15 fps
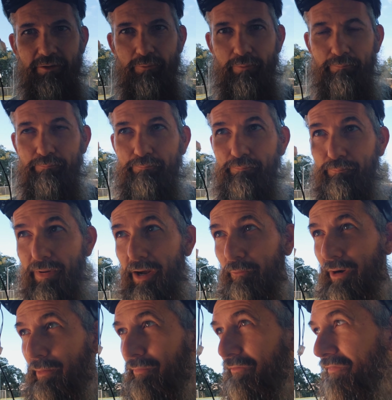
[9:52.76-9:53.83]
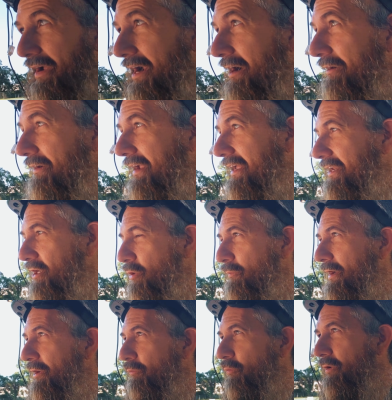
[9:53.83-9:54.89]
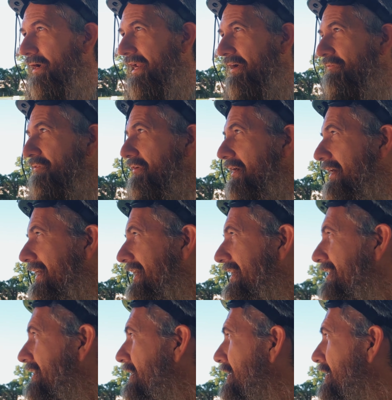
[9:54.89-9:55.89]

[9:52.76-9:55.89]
about Rapid Fire and no matter what I've tried,